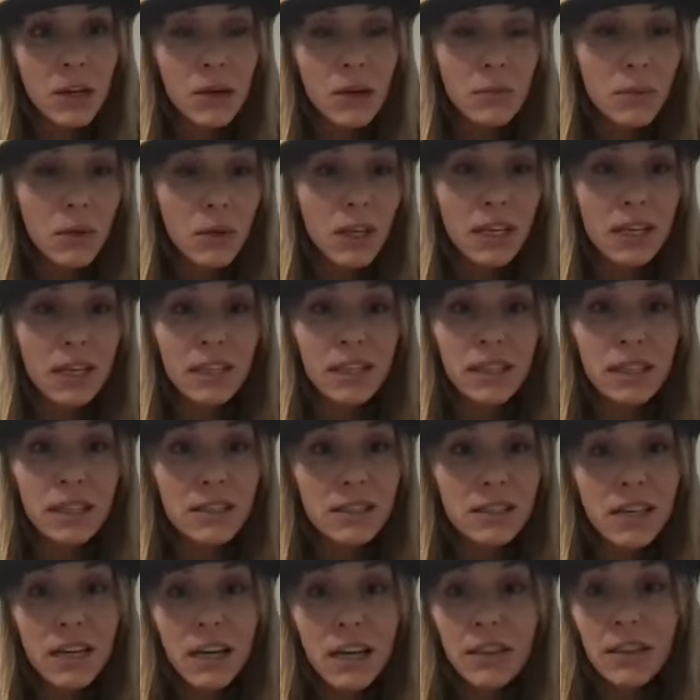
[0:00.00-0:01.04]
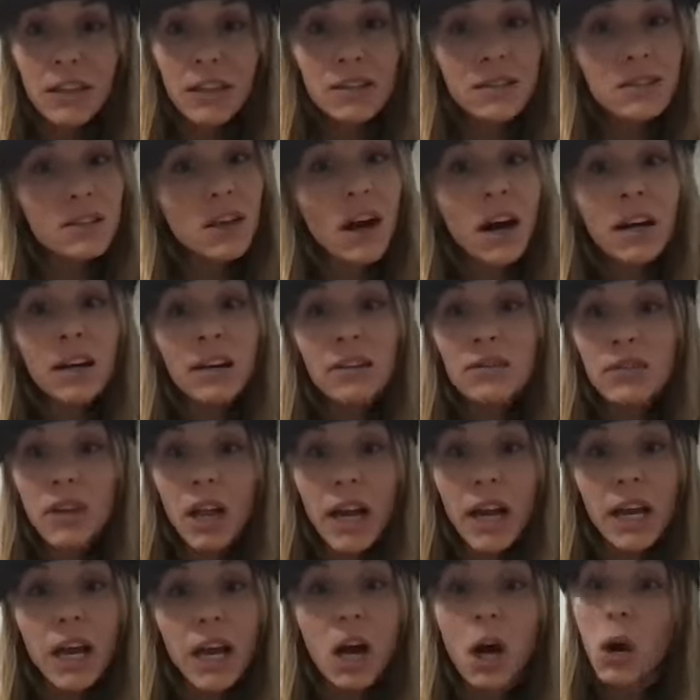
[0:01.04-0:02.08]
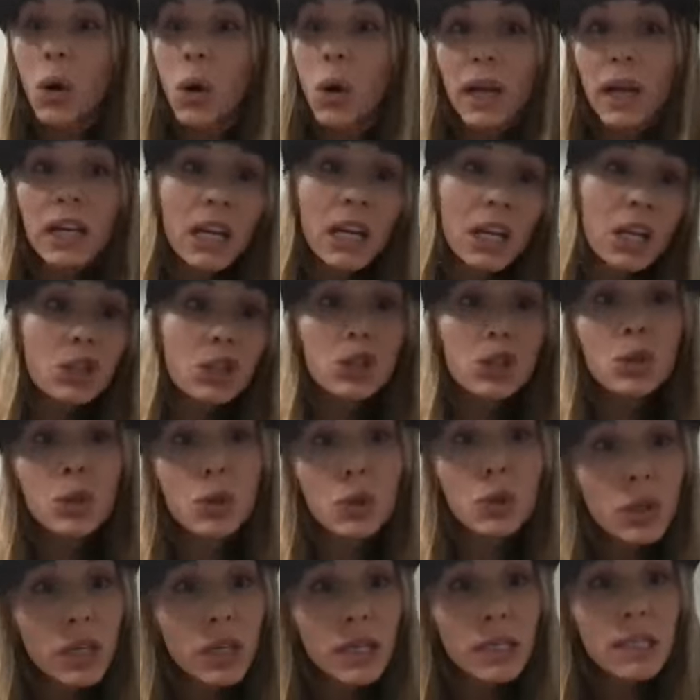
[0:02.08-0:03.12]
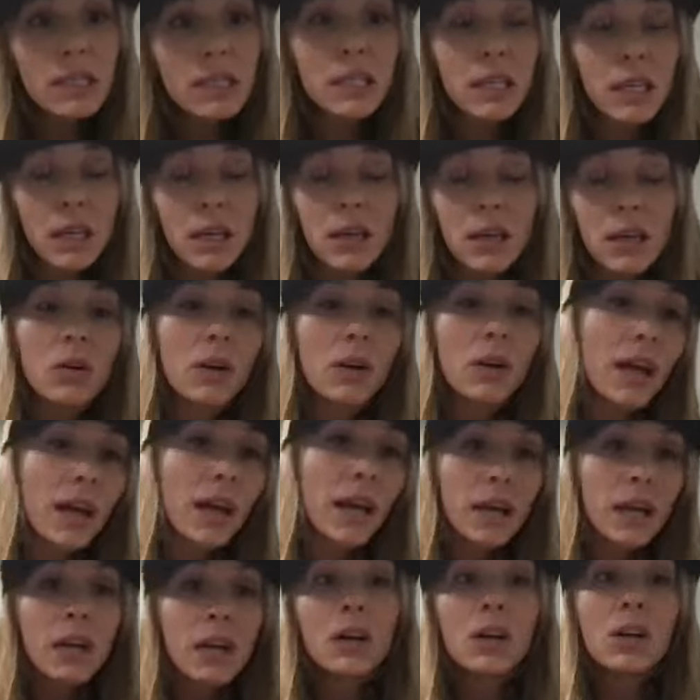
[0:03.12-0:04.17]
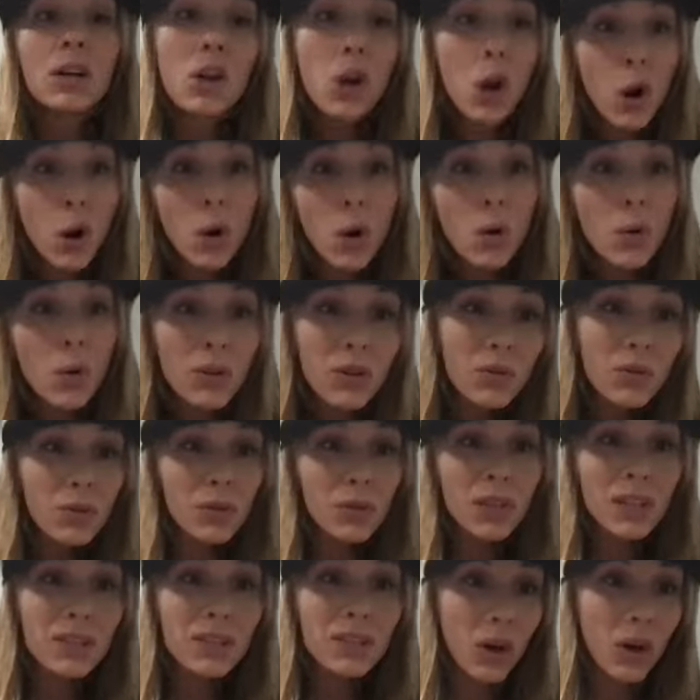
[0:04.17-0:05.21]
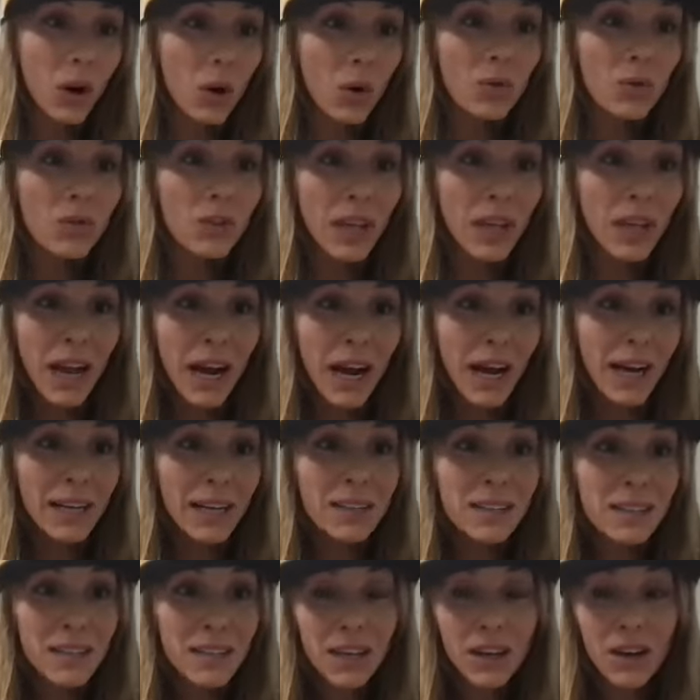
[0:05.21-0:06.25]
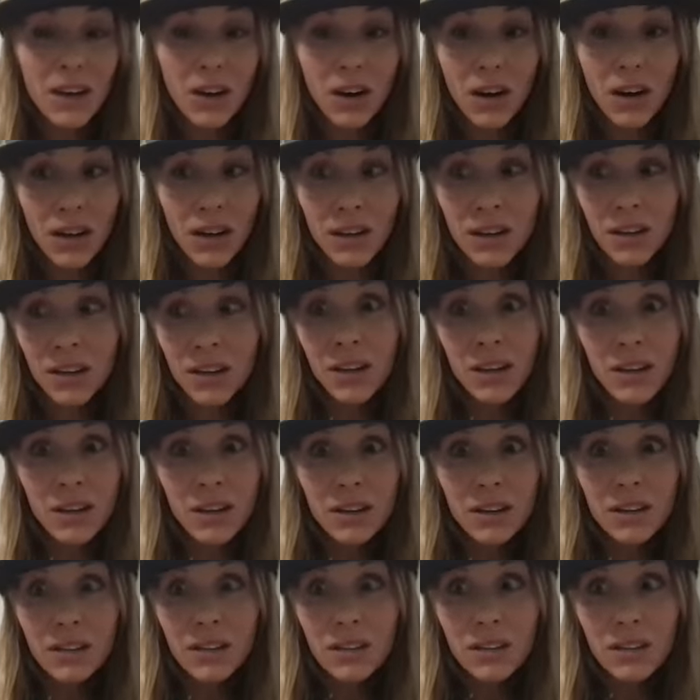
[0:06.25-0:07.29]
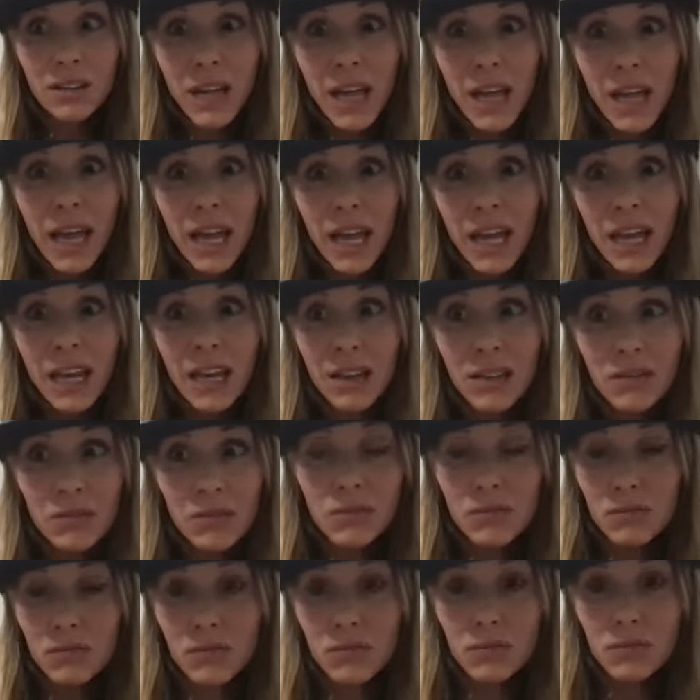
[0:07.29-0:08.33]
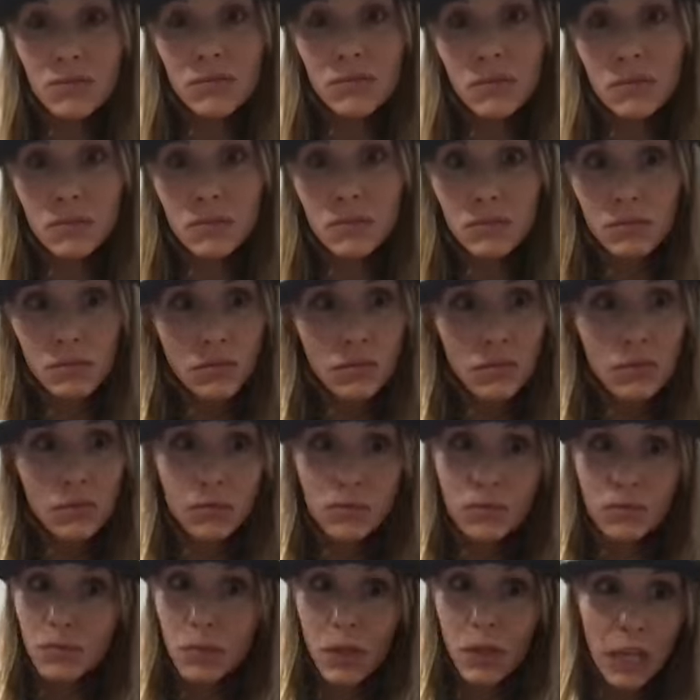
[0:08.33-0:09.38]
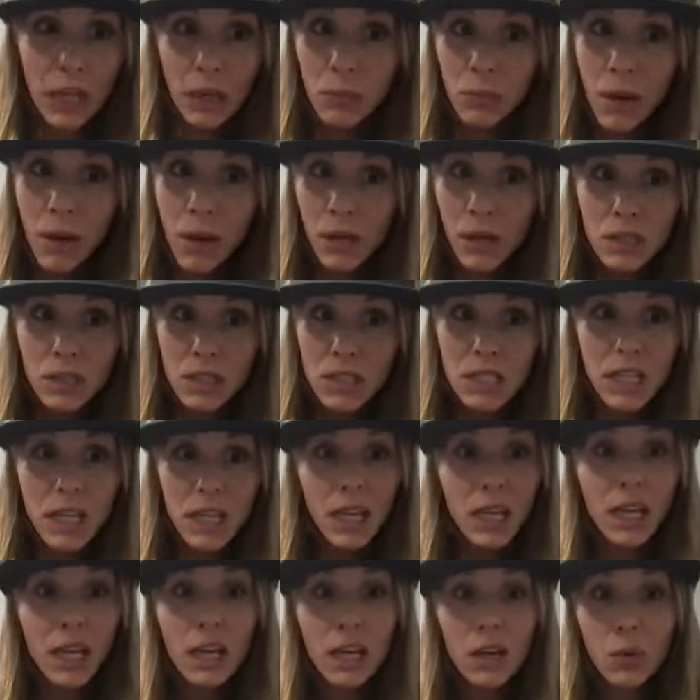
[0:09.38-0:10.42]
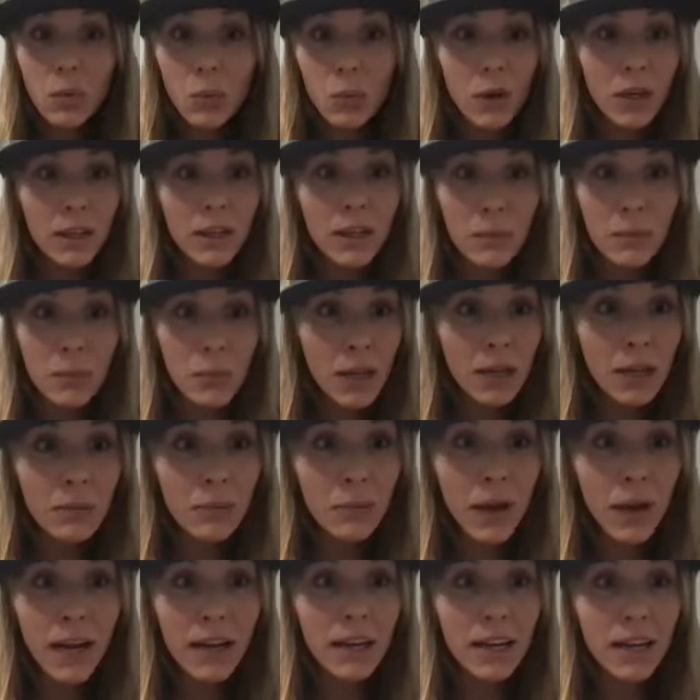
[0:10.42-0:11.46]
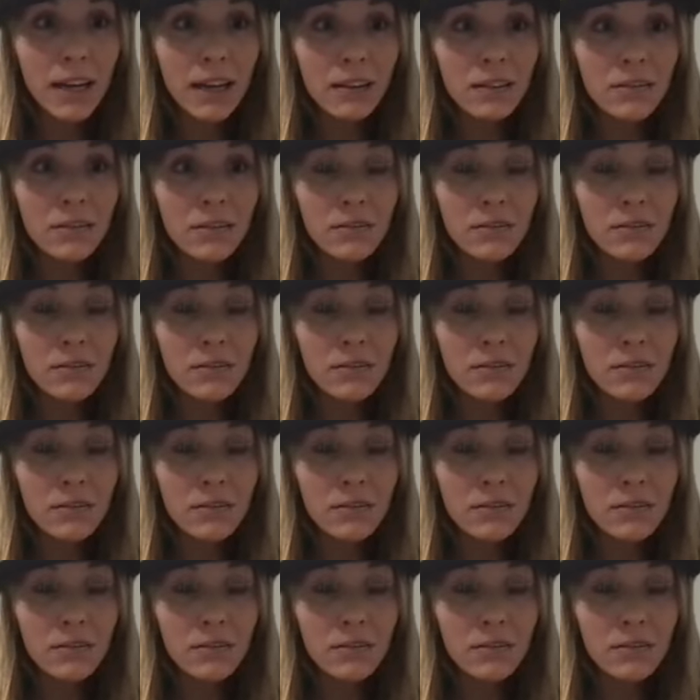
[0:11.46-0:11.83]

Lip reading: Because this thought of like, oh, I need a touring ski. Okay, no, you really don't. Like I ski on a inbound ski with a pin binding